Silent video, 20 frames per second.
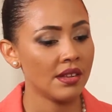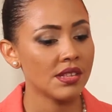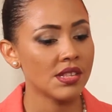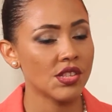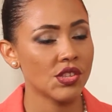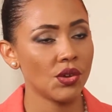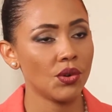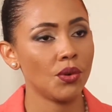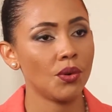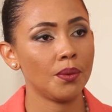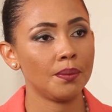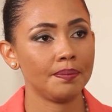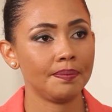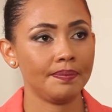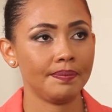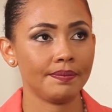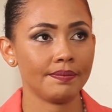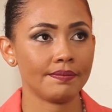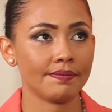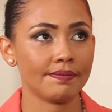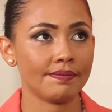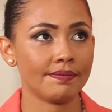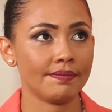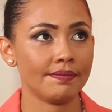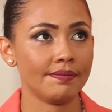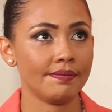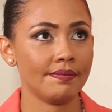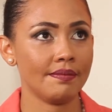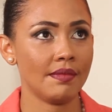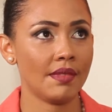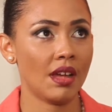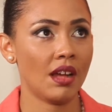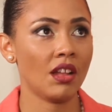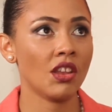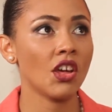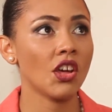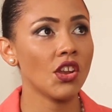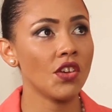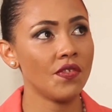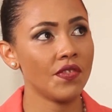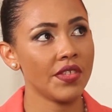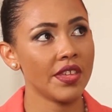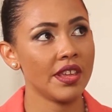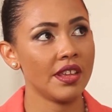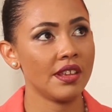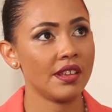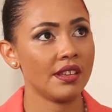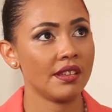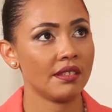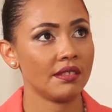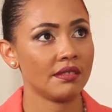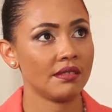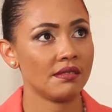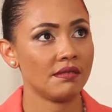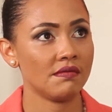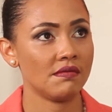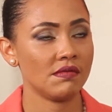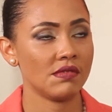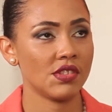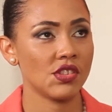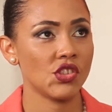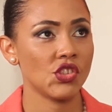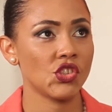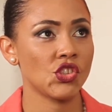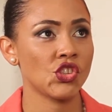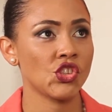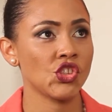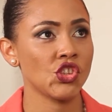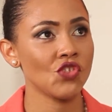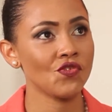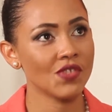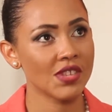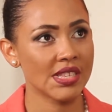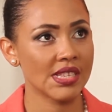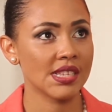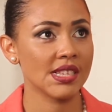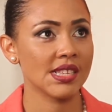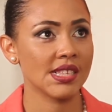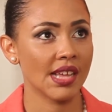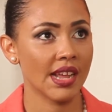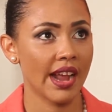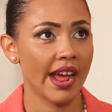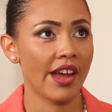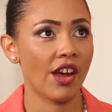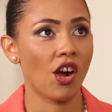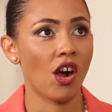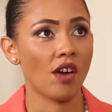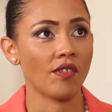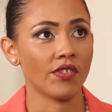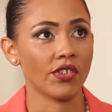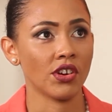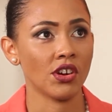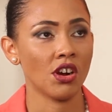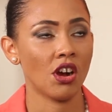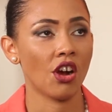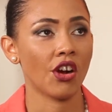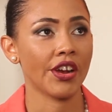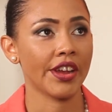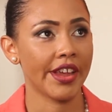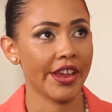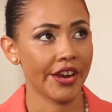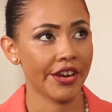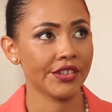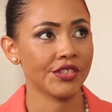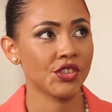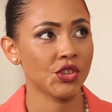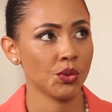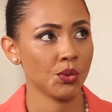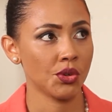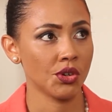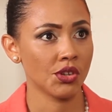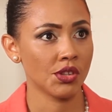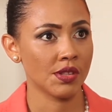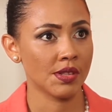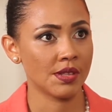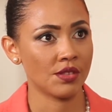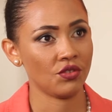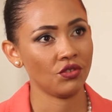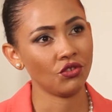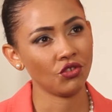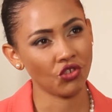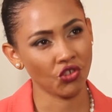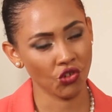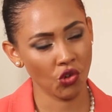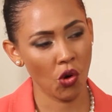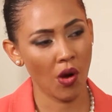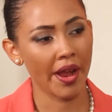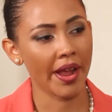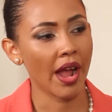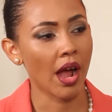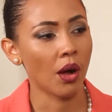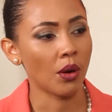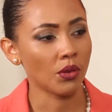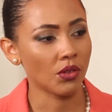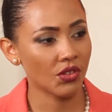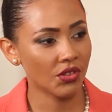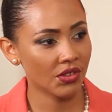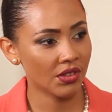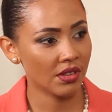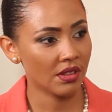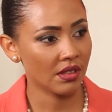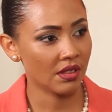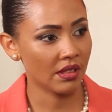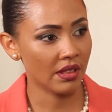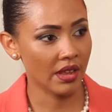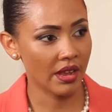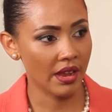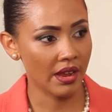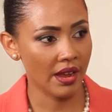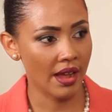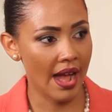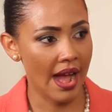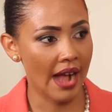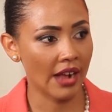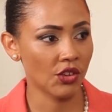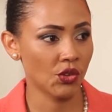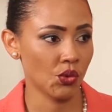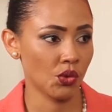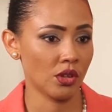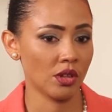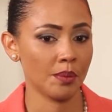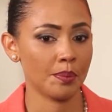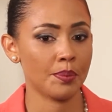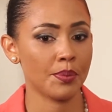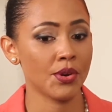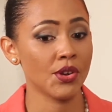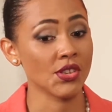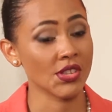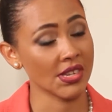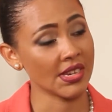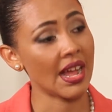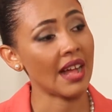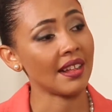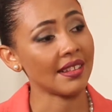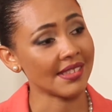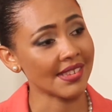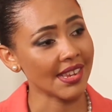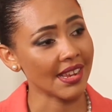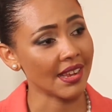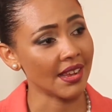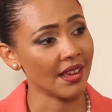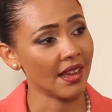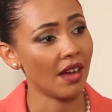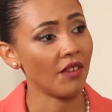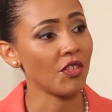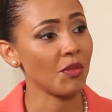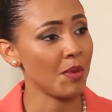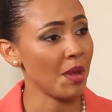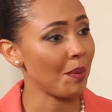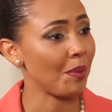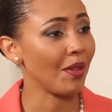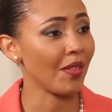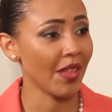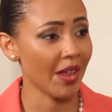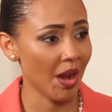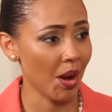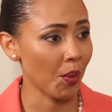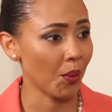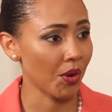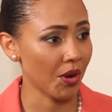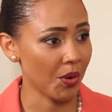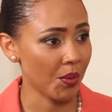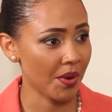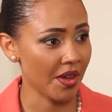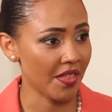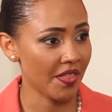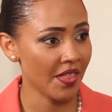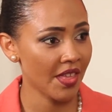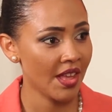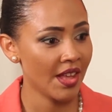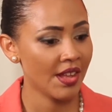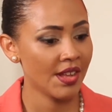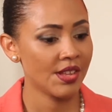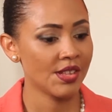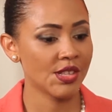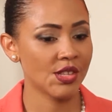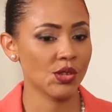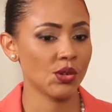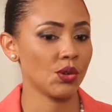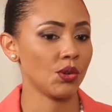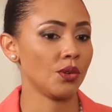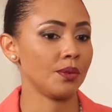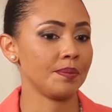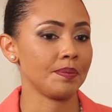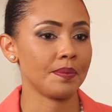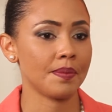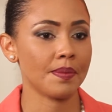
So a lot of the services that I offer are geared towards drawing out the actual personality of the people that I work with. Mm-hmm. So